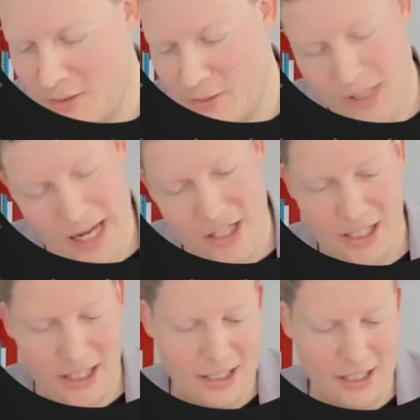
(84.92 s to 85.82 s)

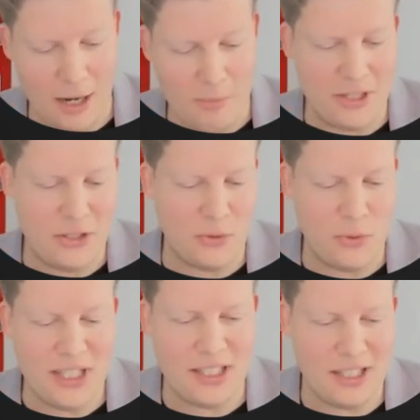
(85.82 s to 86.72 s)
actually up until
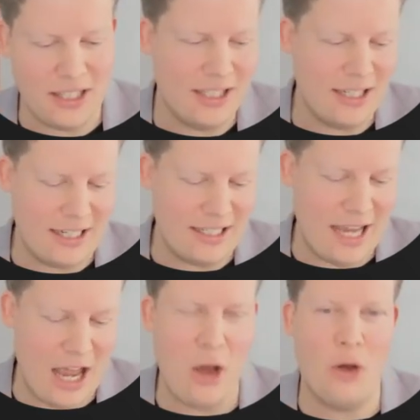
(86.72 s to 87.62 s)
recently, and
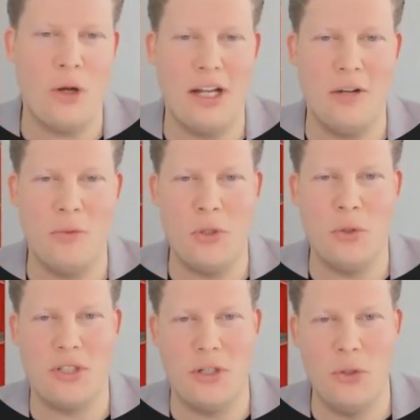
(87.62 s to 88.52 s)
now we
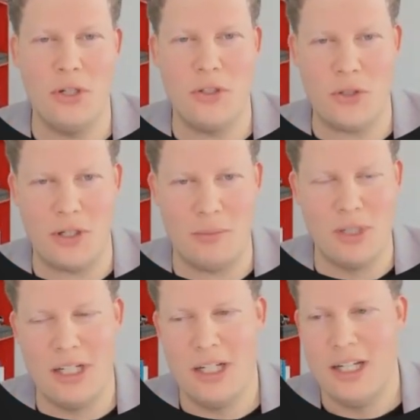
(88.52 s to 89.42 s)
use a newer
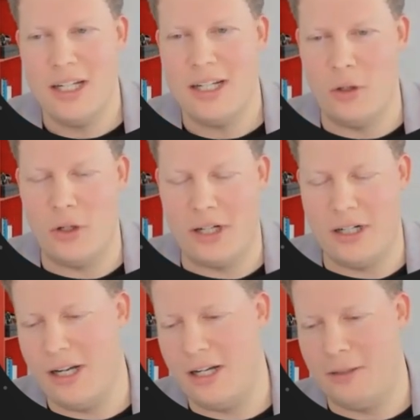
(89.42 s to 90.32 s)
term,
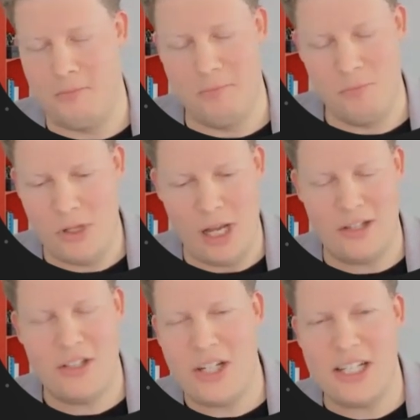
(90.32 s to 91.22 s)
or
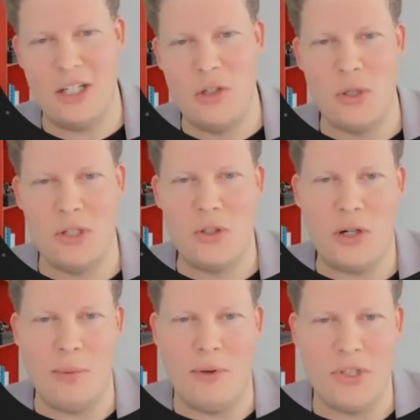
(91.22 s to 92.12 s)
it's just a newer
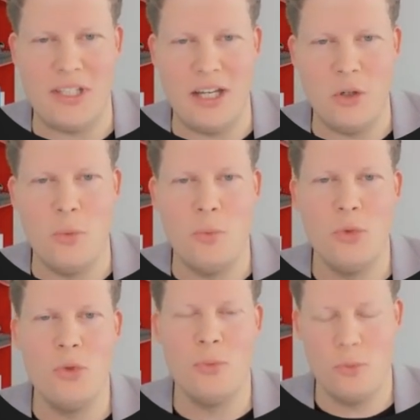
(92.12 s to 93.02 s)
term, I would say, a
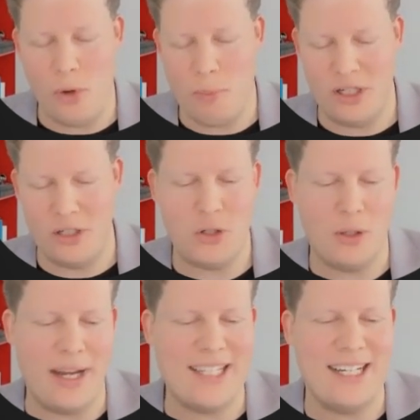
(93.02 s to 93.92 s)
new popular
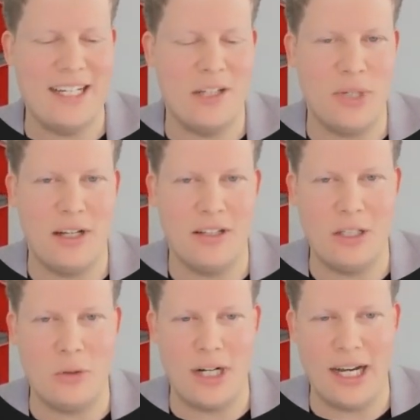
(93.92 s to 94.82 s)
term, extended reality
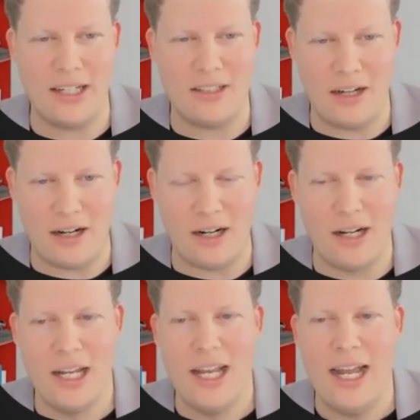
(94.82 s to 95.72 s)
or XR.
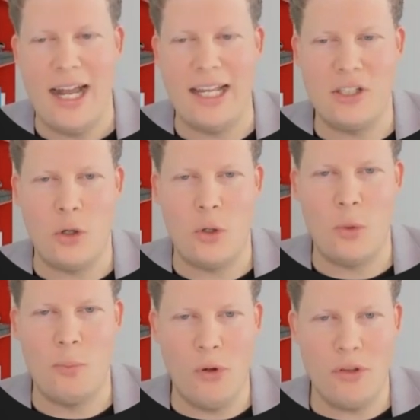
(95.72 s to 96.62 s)
And so
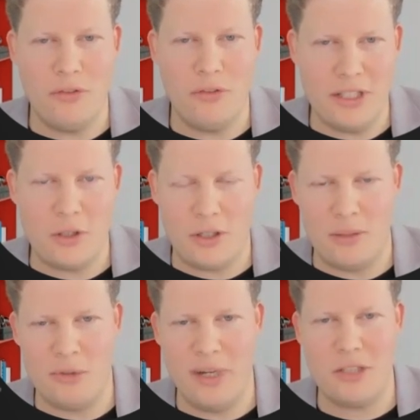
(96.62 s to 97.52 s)
both of these
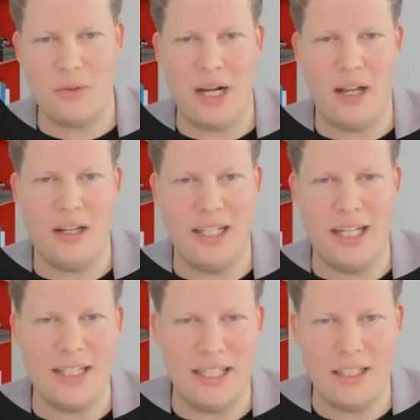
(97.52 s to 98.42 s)
terms, mixed reality and
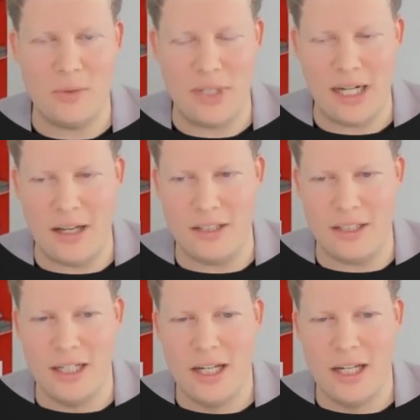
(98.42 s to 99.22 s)
extended reality,